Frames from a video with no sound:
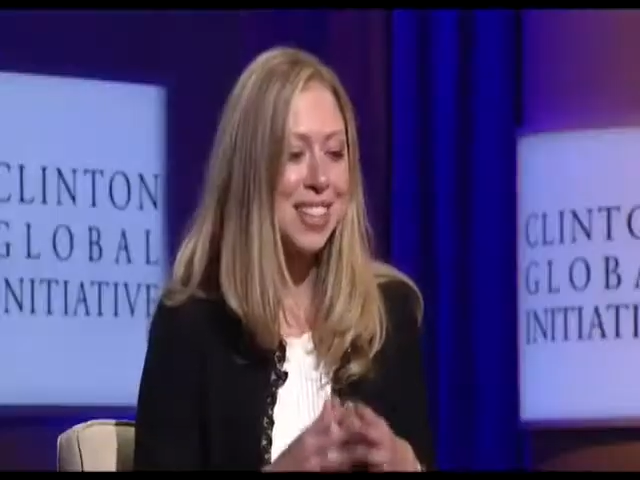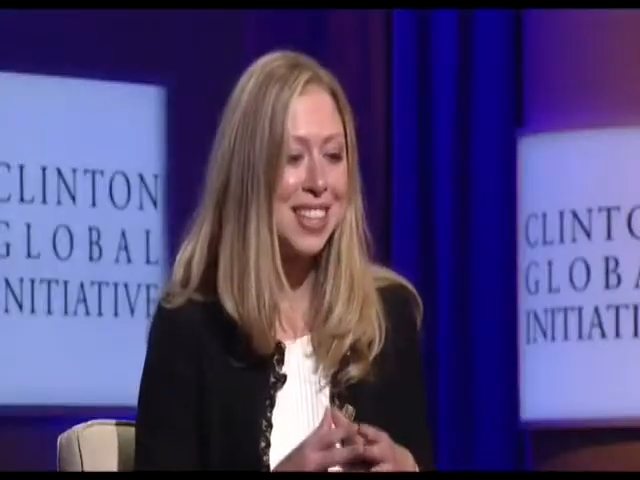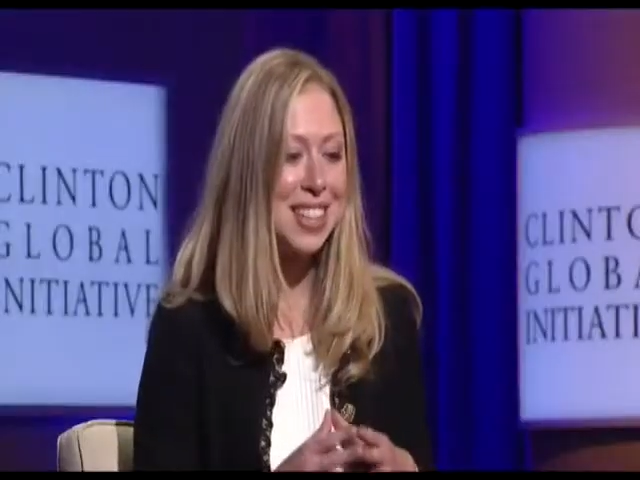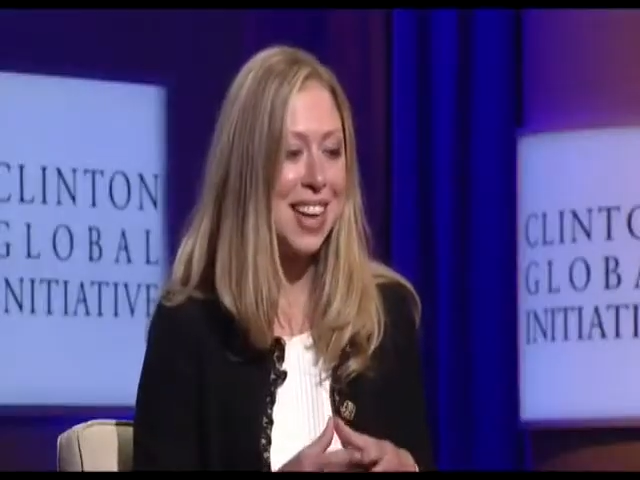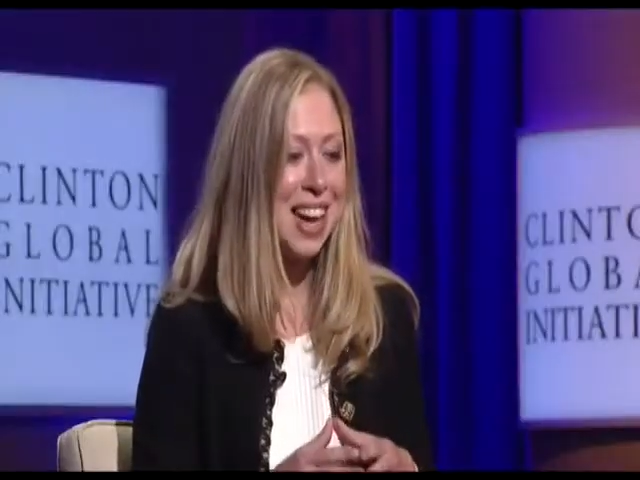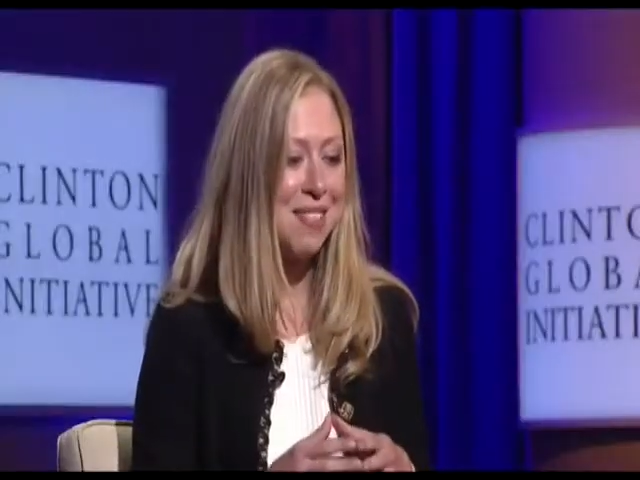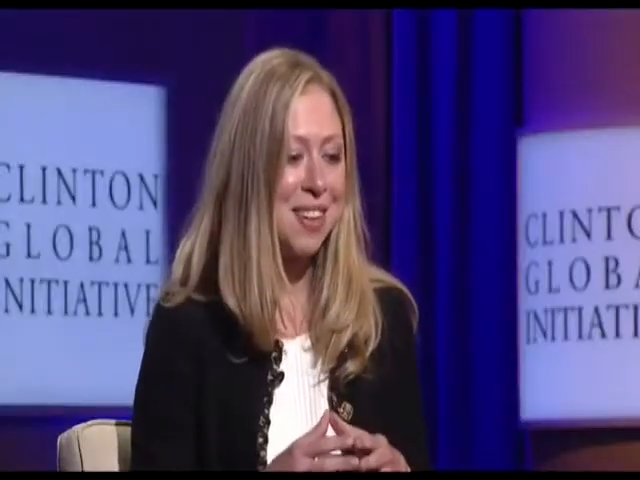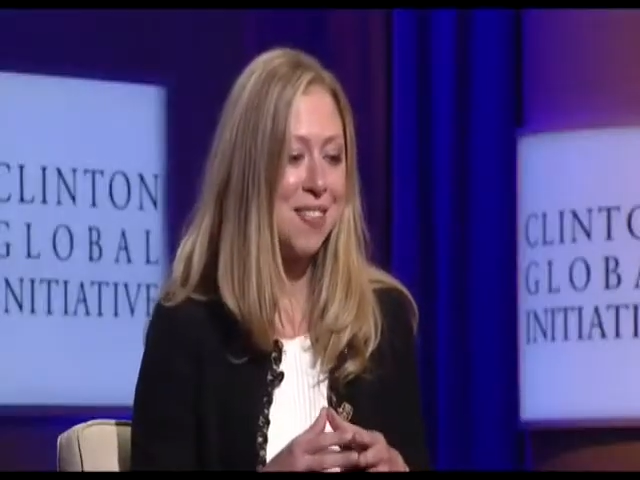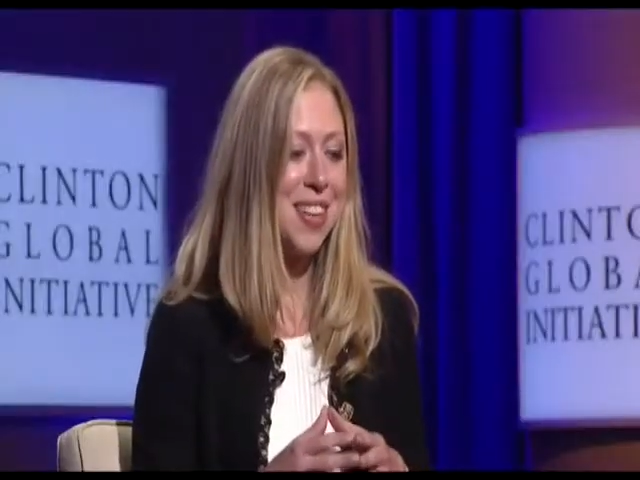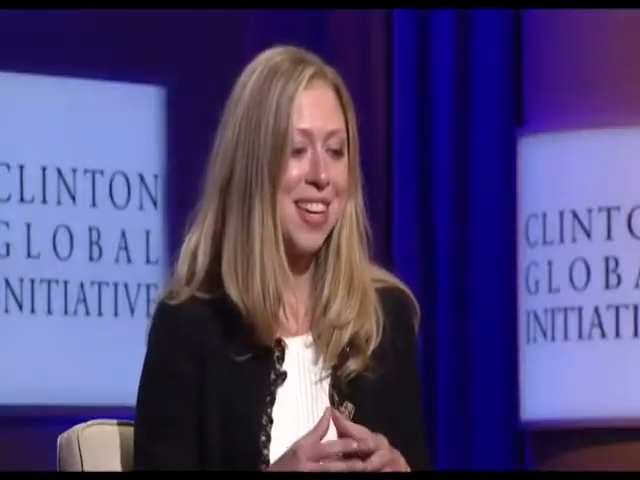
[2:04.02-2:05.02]
it true that
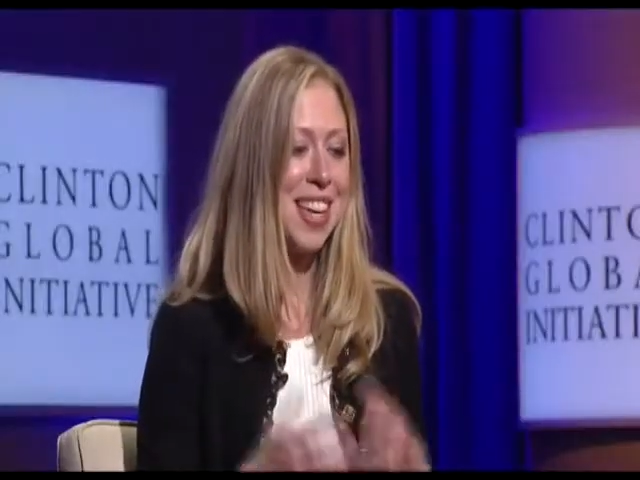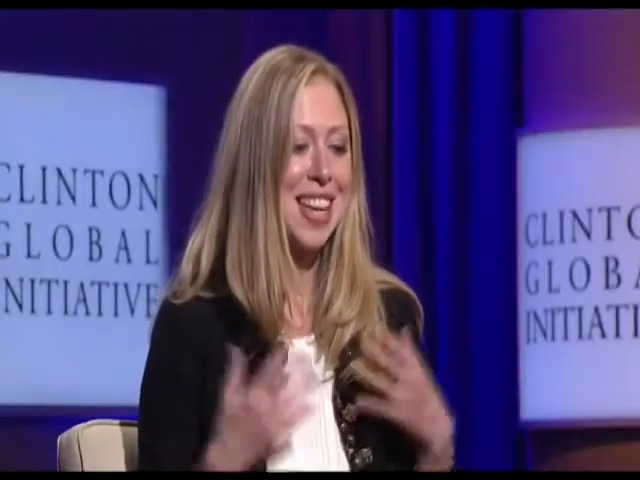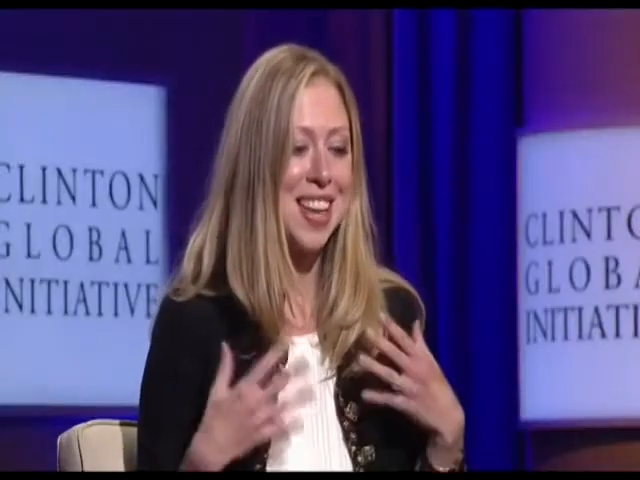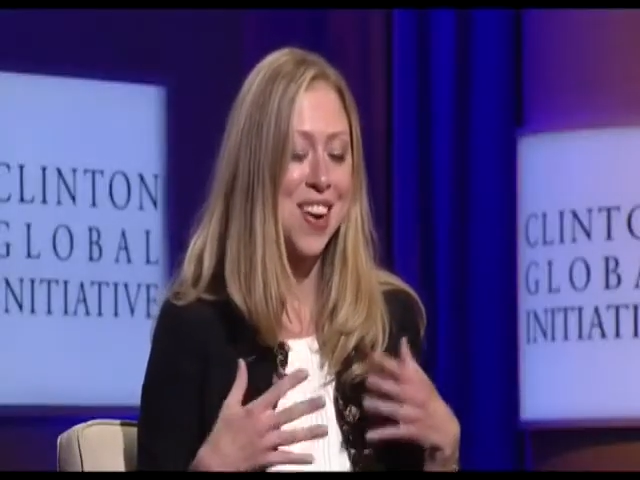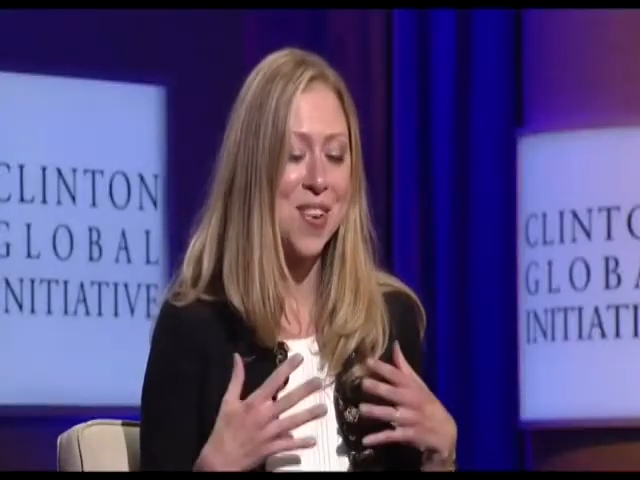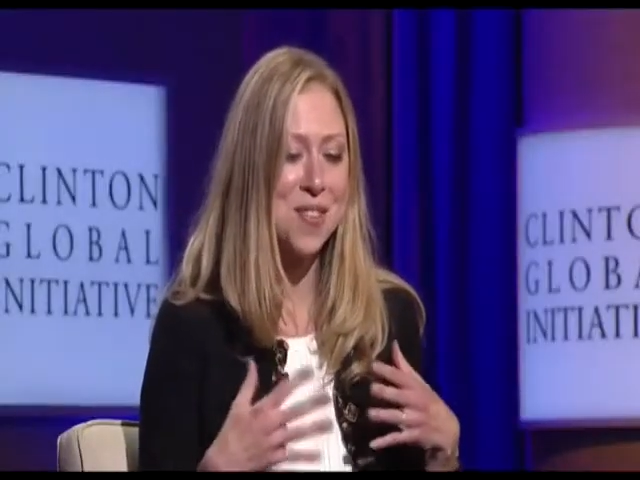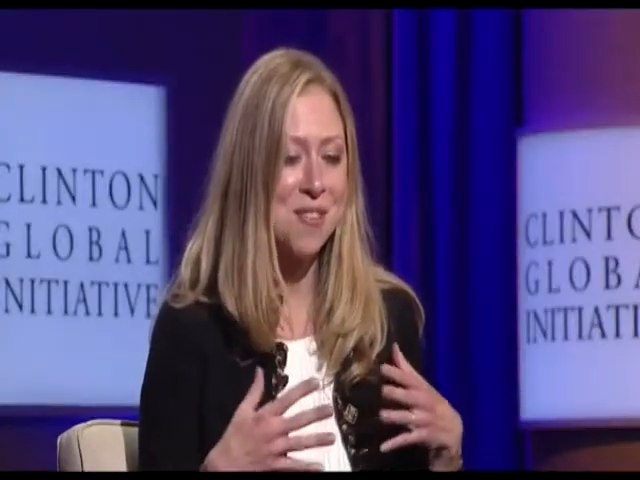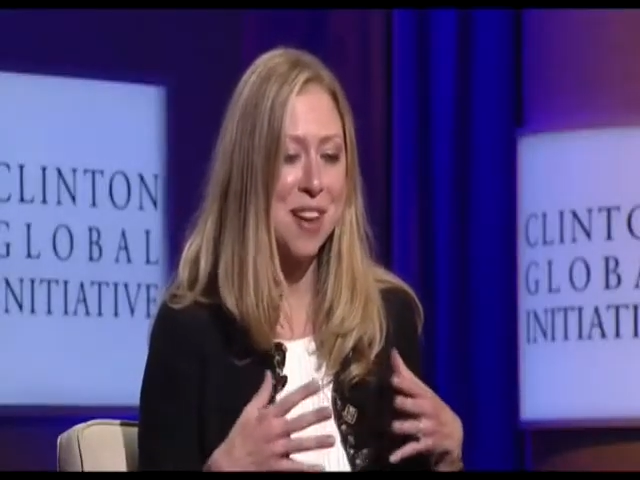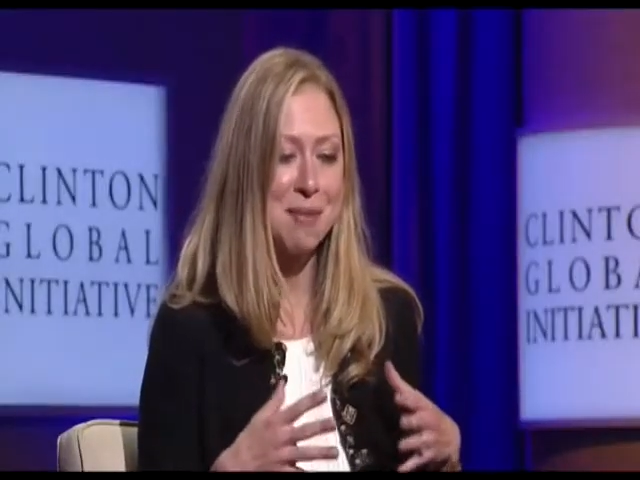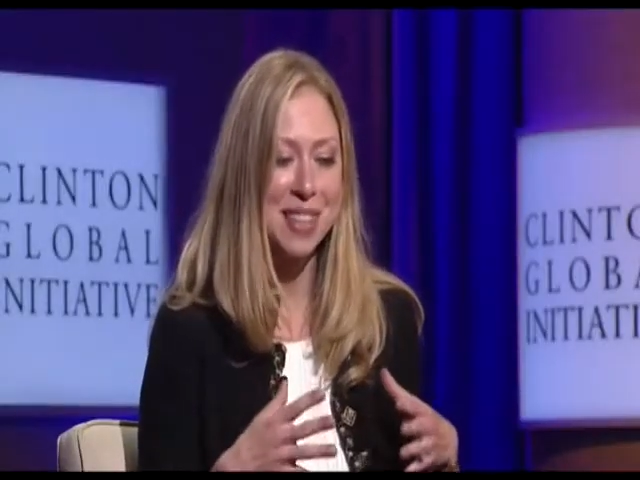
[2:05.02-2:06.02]
dad used a certain
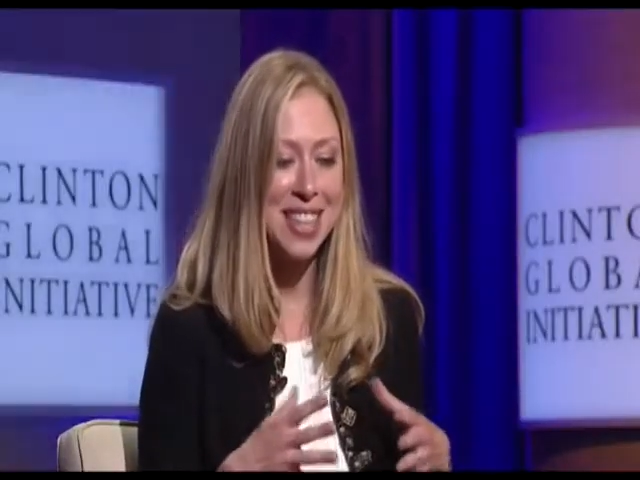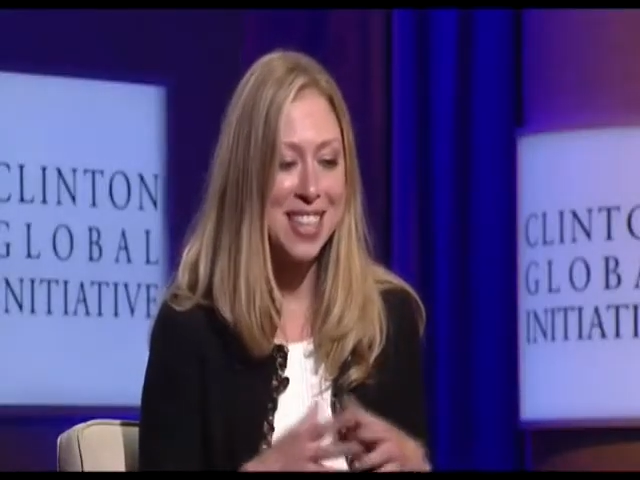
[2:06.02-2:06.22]
sex toy